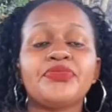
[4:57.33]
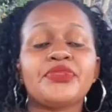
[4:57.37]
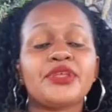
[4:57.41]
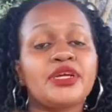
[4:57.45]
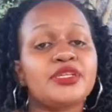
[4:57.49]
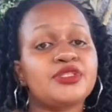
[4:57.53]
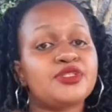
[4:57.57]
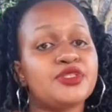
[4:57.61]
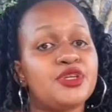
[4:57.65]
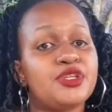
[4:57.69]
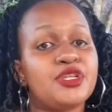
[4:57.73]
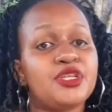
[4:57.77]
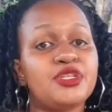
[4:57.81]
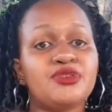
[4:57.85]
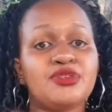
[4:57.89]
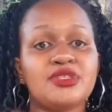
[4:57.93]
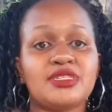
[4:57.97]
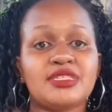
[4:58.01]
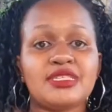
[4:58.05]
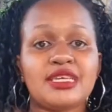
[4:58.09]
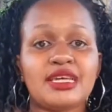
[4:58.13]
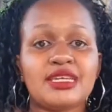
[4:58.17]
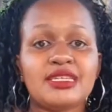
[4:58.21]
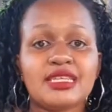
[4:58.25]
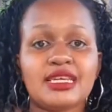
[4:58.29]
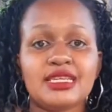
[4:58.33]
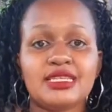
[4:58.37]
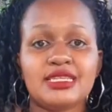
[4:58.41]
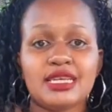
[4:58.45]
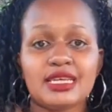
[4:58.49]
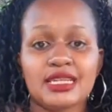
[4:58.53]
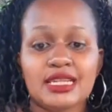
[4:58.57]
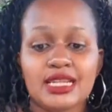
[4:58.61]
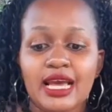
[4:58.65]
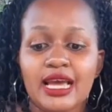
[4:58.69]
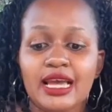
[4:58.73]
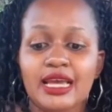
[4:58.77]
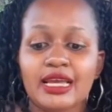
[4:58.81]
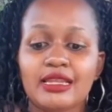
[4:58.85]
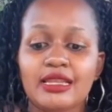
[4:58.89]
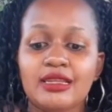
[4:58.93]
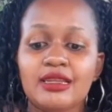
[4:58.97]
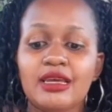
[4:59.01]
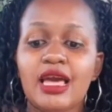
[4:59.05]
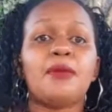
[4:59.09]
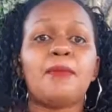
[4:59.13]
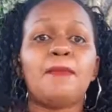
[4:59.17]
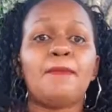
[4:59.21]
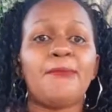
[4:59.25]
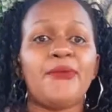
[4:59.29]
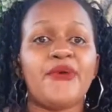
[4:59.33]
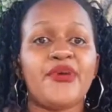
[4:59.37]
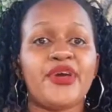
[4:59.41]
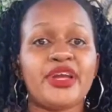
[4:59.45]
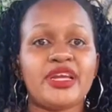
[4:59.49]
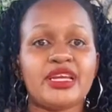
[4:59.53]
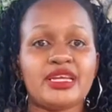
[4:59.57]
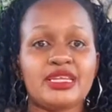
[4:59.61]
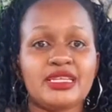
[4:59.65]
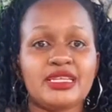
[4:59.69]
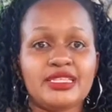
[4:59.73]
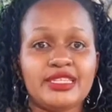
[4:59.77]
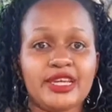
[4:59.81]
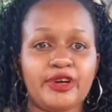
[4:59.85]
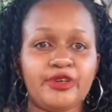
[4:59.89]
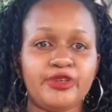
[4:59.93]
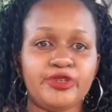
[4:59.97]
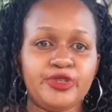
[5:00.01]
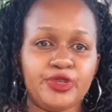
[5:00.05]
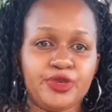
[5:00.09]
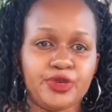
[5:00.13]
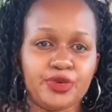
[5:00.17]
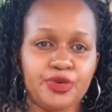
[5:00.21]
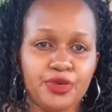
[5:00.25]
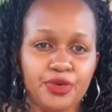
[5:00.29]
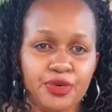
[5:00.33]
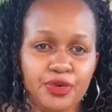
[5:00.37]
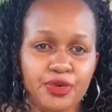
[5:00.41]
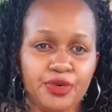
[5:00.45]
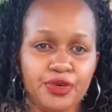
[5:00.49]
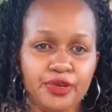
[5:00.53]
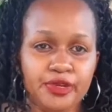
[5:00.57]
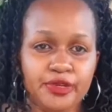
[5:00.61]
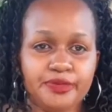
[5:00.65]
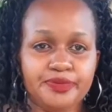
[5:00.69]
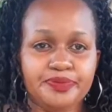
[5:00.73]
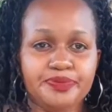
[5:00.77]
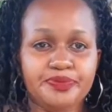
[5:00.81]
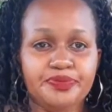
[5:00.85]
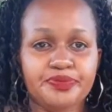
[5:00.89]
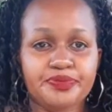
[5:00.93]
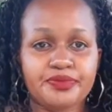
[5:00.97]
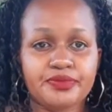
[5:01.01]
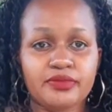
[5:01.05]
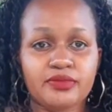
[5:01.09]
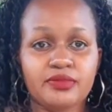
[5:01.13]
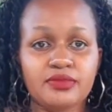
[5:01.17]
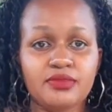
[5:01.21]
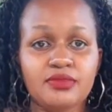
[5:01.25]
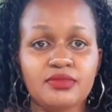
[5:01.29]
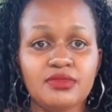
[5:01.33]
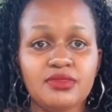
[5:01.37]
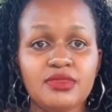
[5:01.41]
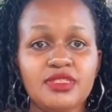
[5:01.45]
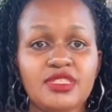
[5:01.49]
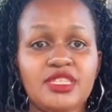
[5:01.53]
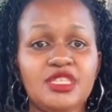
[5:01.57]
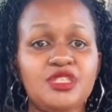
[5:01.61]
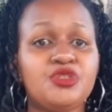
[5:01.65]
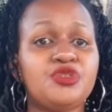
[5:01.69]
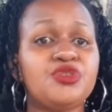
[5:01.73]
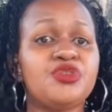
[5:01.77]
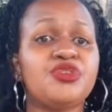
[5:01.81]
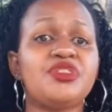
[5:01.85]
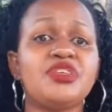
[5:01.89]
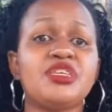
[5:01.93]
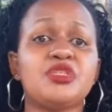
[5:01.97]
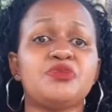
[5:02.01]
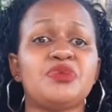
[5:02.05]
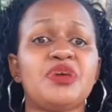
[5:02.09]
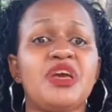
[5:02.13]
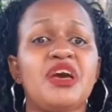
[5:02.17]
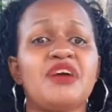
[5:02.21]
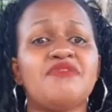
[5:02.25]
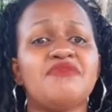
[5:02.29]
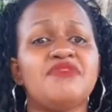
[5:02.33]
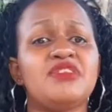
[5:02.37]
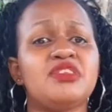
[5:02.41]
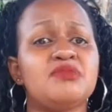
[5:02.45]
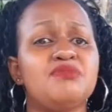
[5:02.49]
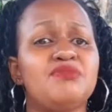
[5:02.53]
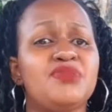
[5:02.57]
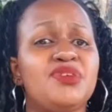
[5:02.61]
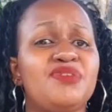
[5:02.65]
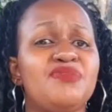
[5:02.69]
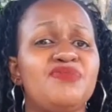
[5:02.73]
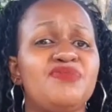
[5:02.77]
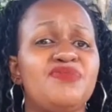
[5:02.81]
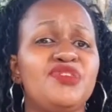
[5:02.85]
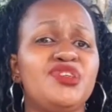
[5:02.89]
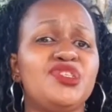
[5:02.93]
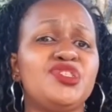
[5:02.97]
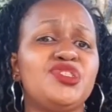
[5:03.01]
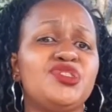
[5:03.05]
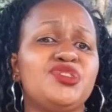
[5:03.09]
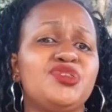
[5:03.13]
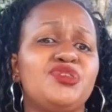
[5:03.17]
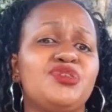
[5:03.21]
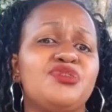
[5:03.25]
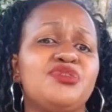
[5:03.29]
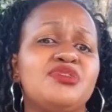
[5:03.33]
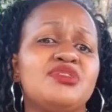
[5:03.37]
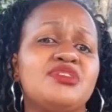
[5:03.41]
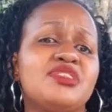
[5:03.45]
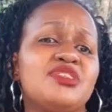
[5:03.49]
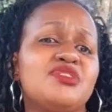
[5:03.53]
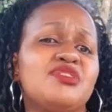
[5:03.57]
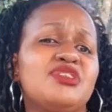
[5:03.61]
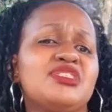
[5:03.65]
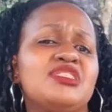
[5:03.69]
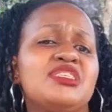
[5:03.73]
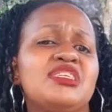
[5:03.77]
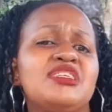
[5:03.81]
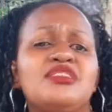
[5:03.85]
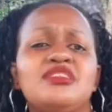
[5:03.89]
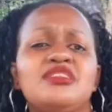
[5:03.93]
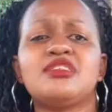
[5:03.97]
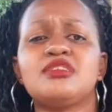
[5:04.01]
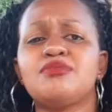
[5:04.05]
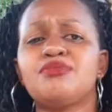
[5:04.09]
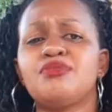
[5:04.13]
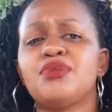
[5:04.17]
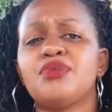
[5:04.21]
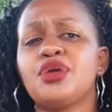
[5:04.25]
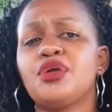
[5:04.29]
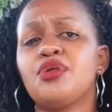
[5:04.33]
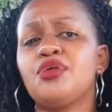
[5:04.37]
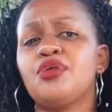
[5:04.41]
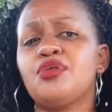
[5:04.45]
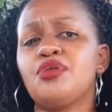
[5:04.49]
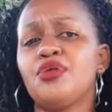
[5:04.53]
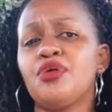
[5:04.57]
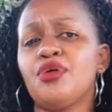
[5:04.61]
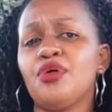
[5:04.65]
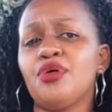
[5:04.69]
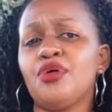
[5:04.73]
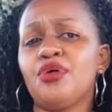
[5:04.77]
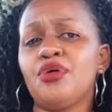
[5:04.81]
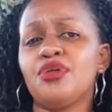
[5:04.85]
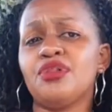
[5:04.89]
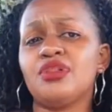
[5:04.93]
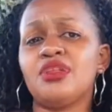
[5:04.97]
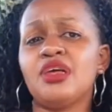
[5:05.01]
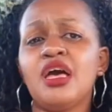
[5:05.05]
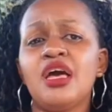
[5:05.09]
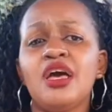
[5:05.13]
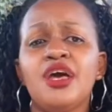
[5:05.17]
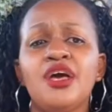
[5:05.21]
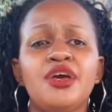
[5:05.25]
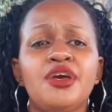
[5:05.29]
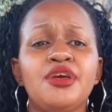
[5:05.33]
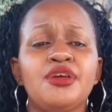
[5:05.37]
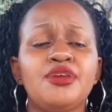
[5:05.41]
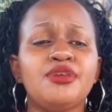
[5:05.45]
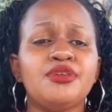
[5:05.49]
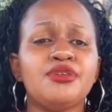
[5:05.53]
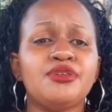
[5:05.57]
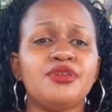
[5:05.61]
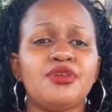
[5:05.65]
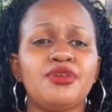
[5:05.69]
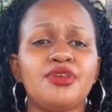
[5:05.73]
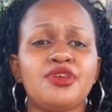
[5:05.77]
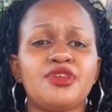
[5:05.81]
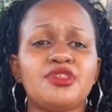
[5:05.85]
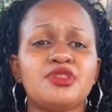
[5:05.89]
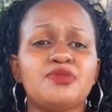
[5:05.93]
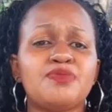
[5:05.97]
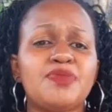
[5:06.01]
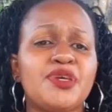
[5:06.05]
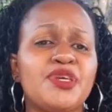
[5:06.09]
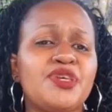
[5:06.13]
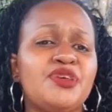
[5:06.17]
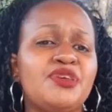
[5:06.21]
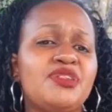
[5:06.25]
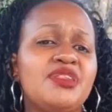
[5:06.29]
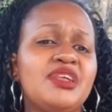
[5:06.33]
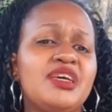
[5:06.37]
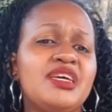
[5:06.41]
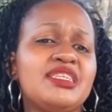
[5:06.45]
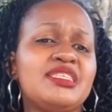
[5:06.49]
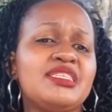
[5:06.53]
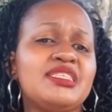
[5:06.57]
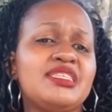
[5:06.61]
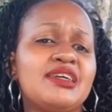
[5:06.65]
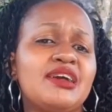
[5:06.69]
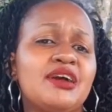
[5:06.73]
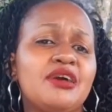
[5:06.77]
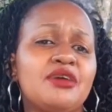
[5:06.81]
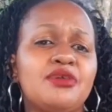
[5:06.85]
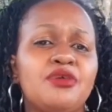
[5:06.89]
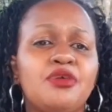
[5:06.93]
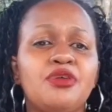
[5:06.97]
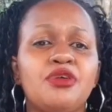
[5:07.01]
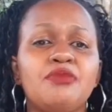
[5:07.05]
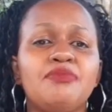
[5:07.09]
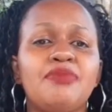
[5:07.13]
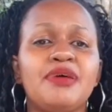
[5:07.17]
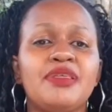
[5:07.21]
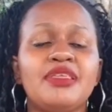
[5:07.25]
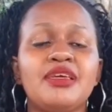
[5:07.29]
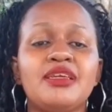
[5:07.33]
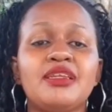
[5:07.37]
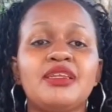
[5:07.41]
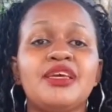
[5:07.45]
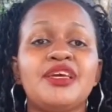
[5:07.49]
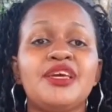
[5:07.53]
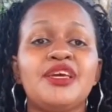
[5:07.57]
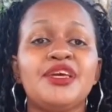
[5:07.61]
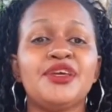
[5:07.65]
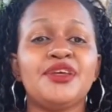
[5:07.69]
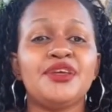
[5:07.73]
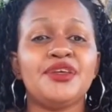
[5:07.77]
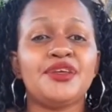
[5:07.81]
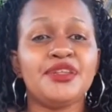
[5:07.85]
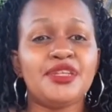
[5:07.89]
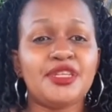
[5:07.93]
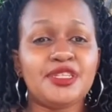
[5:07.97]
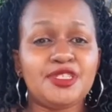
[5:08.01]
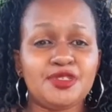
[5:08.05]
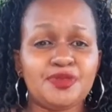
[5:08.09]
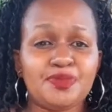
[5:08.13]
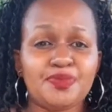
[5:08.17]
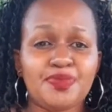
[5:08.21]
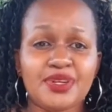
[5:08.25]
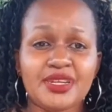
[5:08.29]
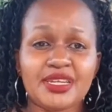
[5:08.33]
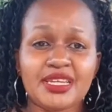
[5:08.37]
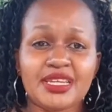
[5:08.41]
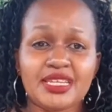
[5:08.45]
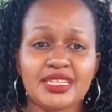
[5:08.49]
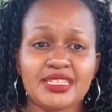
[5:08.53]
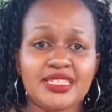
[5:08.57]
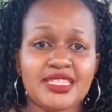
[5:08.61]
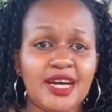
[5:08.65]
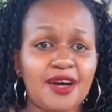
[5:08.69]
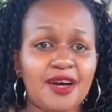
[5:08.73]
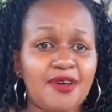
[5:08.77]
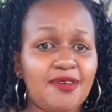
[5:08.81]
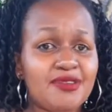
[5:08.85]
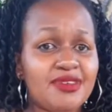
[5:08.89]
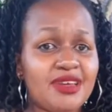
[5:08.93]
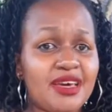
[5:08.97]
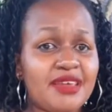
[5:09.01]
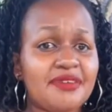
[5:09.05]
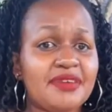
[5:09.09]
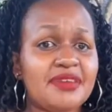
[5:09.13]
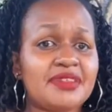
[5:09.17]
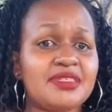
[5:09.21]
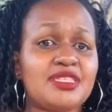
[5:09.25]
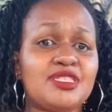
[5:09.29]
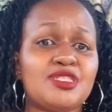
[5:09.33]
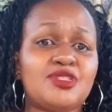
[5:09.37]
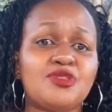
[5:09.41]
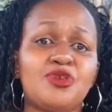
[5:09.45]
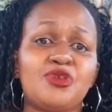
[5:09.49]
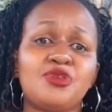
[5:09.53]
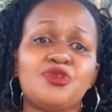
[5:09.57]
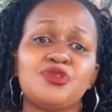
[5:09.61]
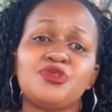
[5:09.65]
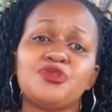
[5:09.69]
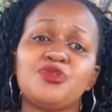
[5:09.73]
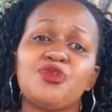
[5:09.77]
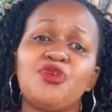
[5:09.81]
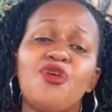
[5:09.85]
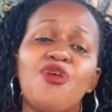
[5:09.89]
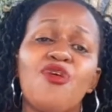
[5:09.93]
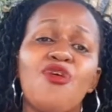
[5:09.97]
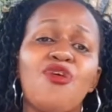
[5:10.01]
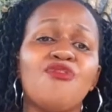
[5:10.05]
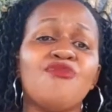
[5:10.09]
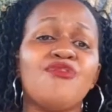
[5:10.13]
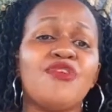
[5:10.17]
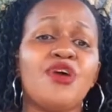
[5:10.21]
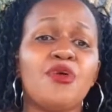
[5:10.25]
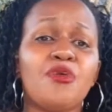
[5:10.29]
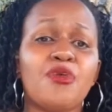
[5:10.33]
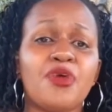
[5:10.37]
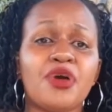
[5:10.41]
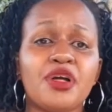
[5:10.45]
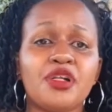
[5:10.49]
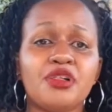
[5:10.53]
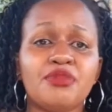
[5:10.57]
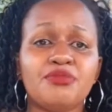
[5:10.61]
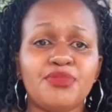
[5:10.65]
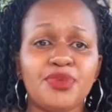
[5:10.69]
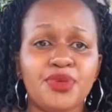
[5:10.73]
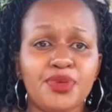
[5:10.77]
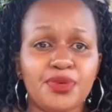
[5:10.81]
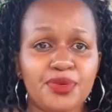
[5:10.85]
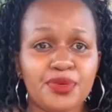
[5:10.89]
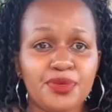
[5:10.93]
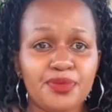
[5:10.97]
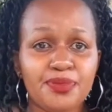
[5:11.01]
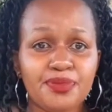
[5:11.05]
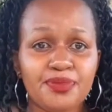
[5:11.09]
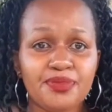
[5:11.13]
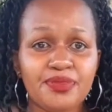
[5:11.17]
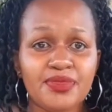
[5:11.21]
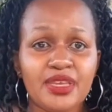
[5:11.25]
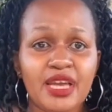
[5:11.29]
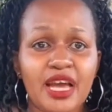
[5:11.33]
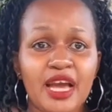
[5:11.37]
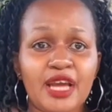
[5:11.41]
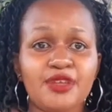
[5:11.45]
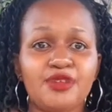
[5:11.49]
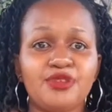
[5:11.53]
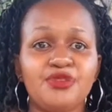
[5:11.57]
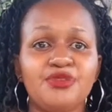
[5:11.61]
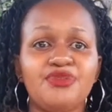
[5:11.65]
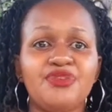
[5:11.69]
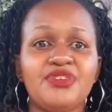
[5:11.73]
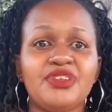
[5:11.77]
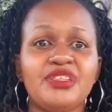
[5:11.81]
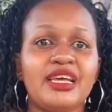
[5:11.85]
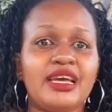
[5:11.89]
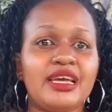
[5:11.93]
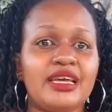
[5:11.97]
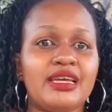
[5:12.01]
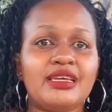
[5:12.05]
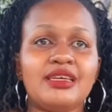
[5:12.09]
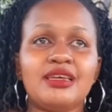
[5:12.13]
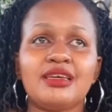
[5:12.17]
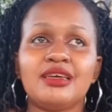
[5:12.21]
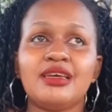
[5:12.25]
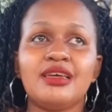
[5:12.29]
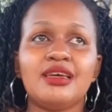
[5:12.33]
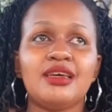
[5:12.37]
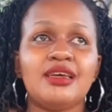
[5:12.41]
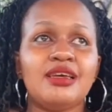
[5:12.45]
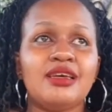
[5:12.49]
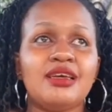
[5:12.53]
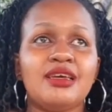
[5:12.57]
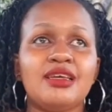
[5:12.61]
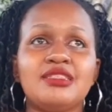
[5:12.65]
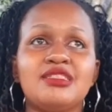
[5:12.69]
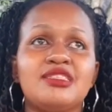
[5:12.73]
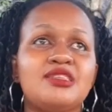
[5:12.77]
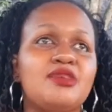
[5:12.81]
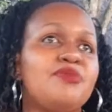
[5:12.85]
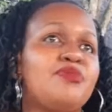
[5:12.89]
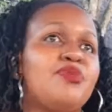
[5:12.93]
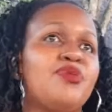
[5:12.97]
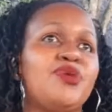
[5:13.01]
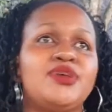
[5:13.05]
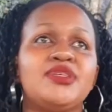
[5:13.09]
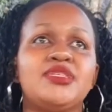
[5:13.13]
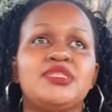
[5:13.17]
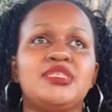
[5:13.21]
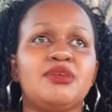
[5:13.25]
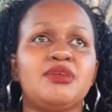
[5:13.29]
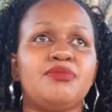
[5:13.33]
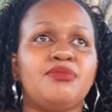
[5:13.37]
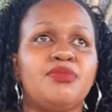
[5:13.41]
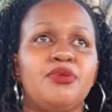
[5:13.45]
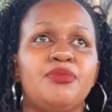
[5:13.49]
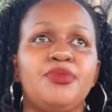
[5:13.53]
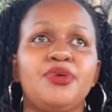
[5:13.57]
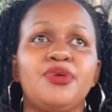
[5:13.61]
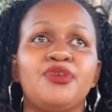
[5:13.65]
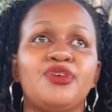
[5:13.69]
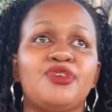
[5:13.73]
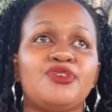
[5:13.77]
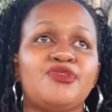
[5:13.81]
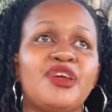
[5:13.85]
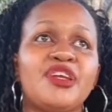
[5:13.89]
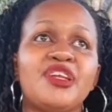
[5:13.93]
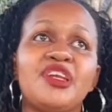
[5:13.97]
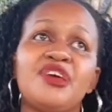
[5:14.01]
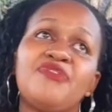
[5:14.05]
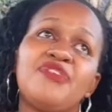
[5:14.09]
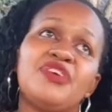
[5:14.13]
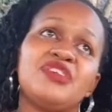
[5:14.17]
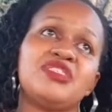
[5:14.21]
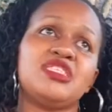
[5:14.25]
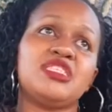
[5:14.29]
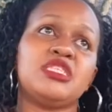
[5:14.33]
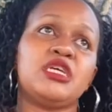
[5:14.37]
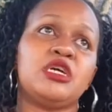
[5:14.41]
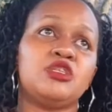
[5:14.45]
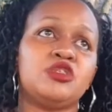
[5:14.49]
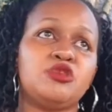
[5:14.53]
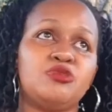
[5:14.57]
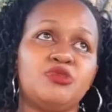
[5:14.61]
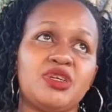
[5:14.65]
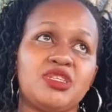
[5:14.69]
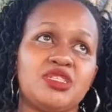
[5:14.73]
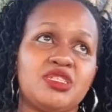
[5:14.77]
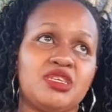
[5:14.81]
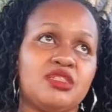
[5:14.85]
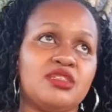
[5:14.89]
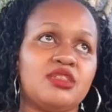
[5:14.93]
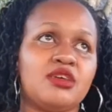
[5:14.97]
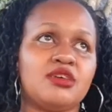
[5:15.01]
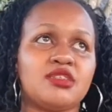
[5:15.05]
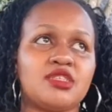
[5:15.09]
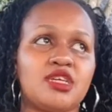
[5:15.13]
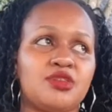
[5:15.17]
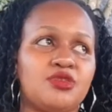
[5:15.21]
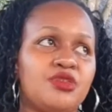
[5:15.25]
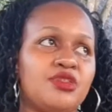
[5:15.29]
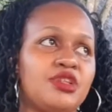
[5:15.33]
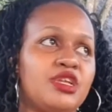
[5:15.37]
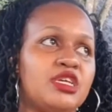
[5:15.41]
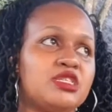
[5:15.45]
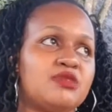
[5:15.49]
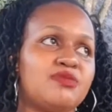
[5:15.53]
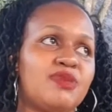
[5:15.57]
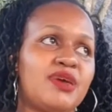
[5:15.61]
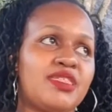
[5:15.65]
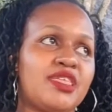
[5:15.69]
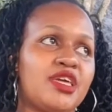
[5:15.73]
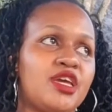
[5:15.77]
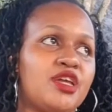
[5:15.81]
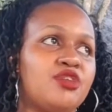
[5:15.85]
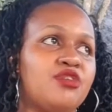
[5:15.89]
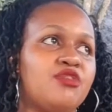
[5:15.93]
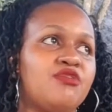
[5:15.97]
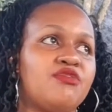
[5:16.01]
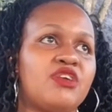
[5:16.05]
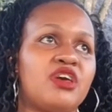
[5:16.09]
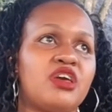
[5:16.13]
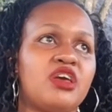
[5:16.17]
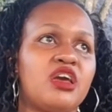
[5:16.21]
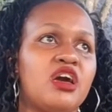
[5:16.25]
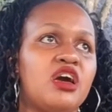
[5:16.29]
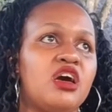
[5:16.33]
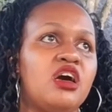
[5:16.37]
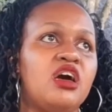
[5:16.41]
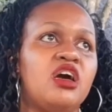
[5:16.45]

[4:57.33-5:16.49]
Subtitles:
So you need to set a deadline. break down your goal. The truth is, we have these big visions and you set big goal, you're speculating and all, but then you need to break it down, otherwise it's going to overwhelm you and you'll feel like it's impossible. Because right now, if I sit down to make $10,000 by the end of the year,